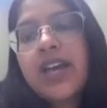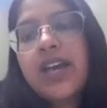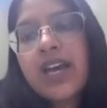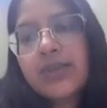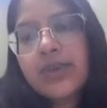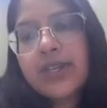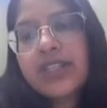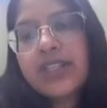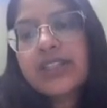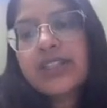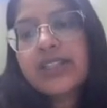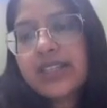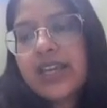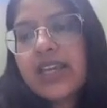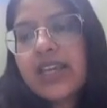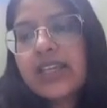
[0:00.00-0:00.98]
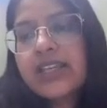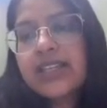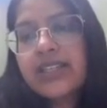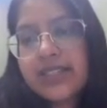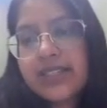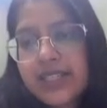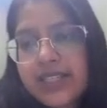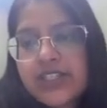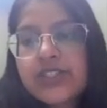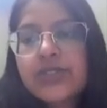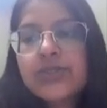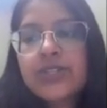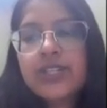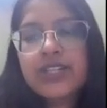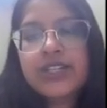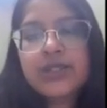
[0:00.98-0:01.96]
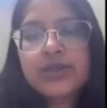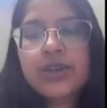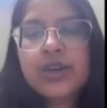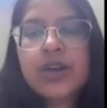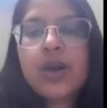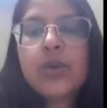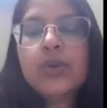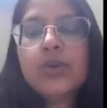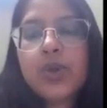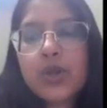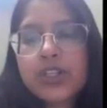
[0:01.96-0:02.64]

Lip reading: and where the EIA needs to take into account